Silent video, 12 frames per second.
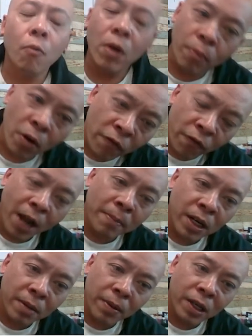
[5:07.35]
1.5
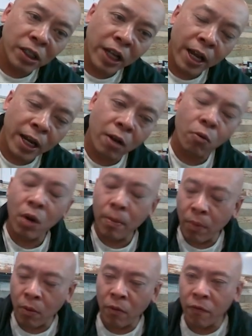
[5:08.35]
millimeters hand out,
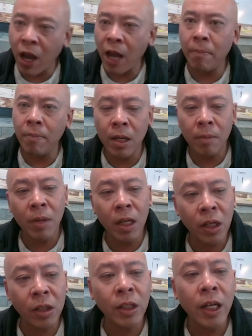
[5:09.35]
1.5
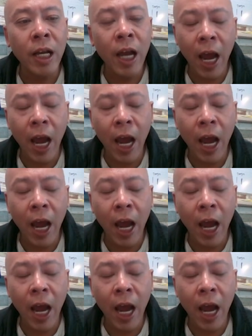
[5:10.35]
millimeters